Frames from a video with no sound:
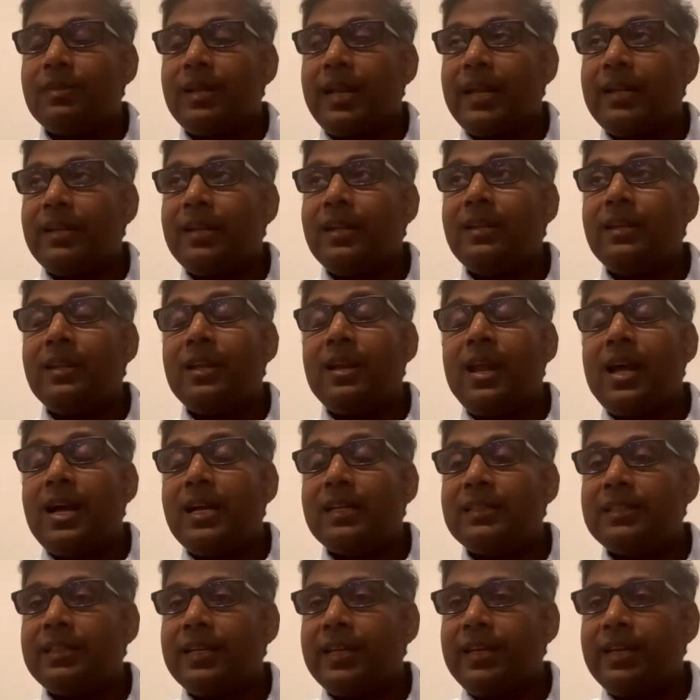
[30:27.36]
And then the
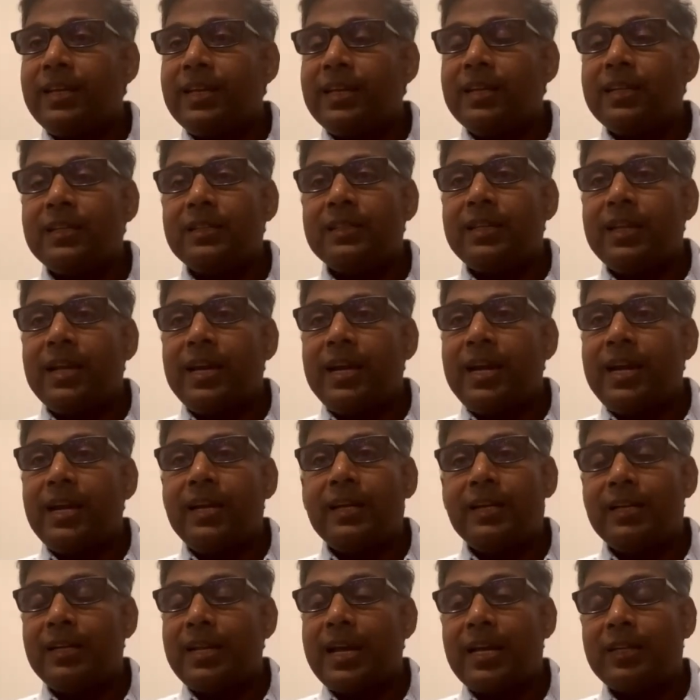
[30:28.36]
last thing is
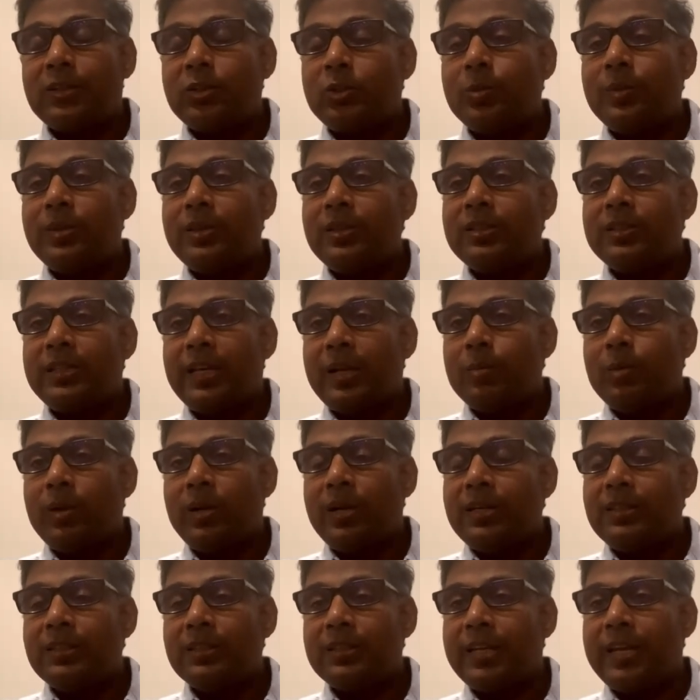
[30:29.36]
that it has to be
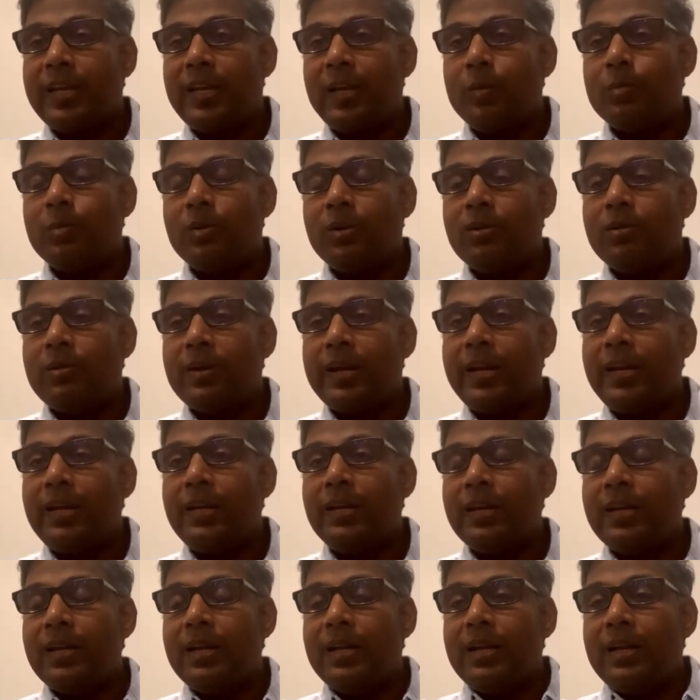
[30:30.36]
stable and scalable,
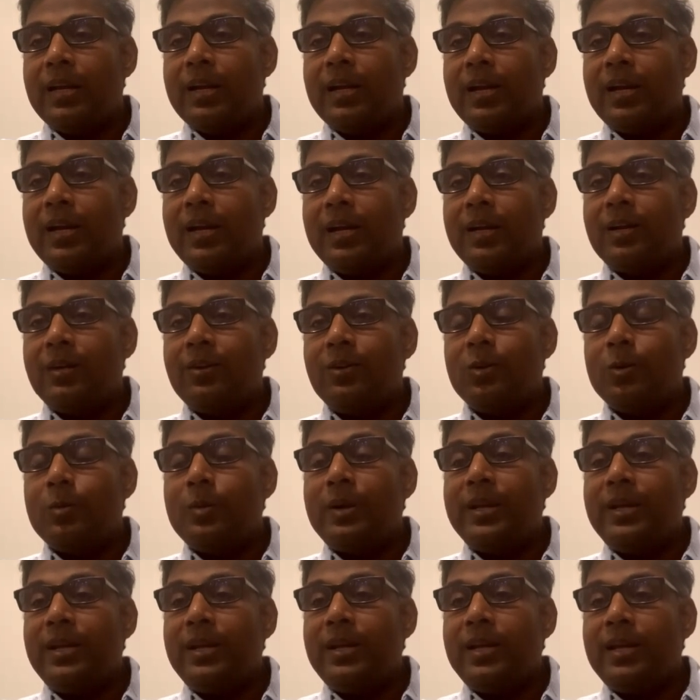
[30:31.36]
right?
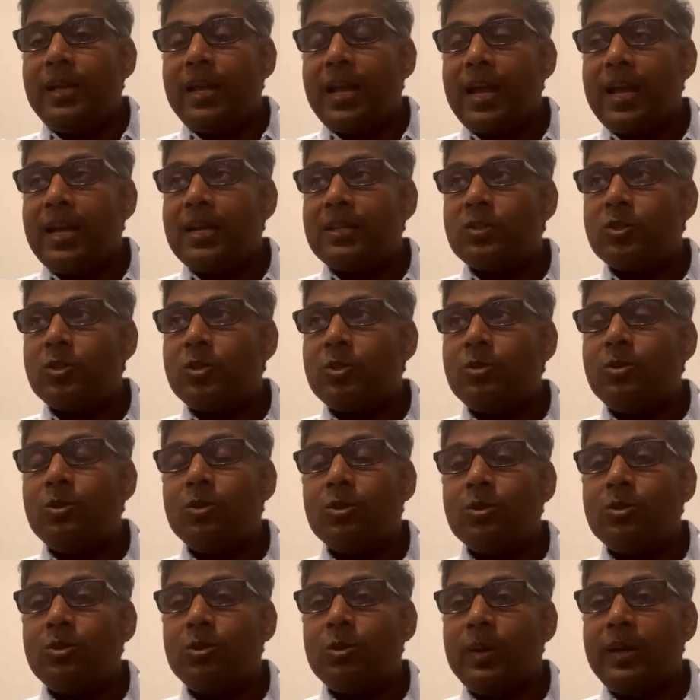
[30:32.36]
Nobody has to
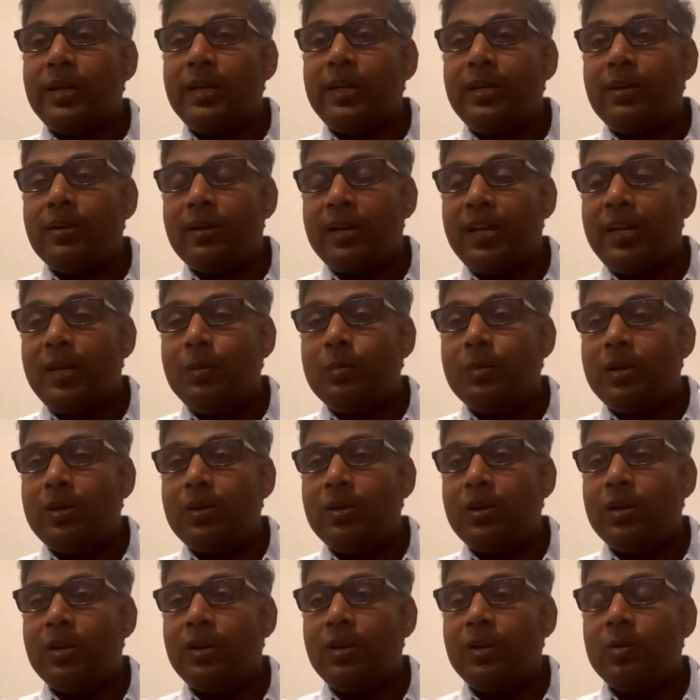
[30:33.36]
go through any training
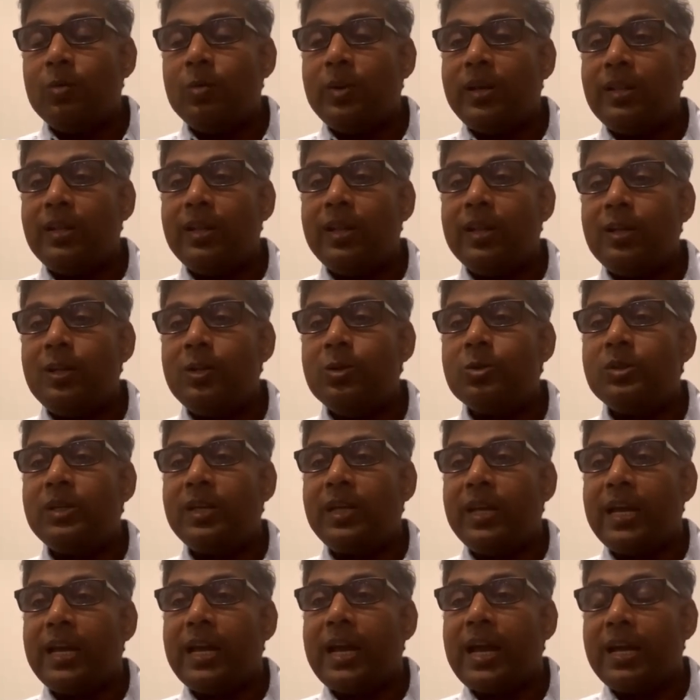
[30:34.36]
material when they're
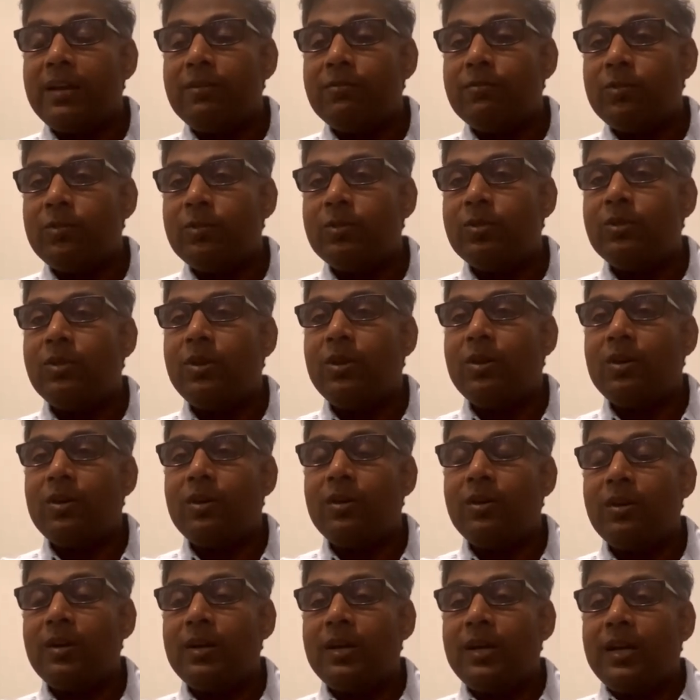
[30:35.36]
using an iPhone
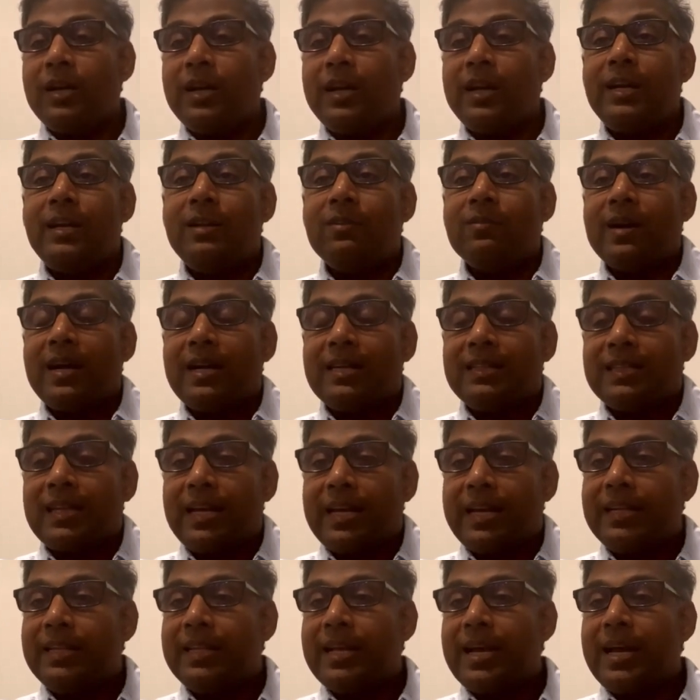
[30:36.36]
or a device
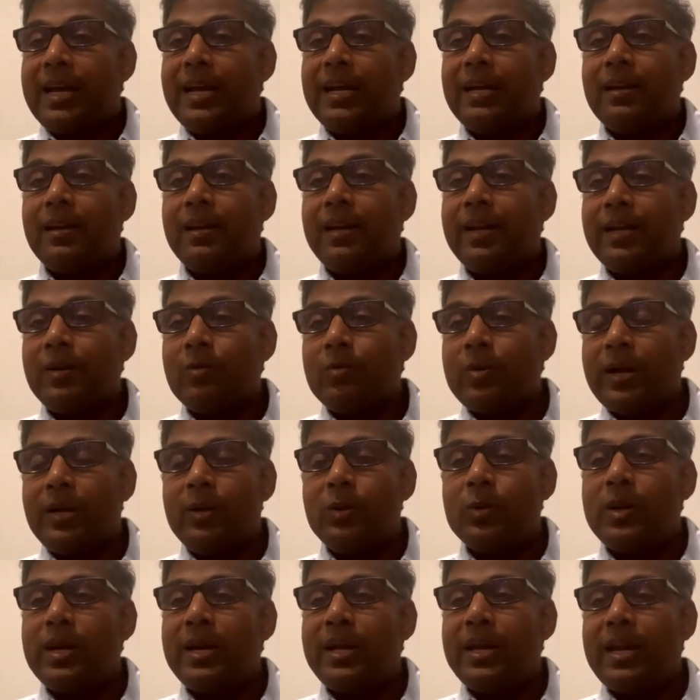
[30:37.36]
like that. Like, why
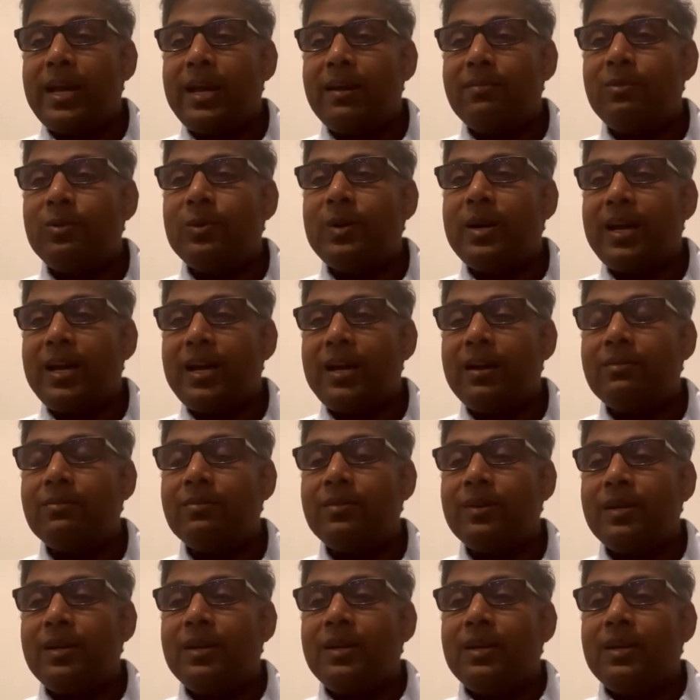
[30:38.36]
do I have to have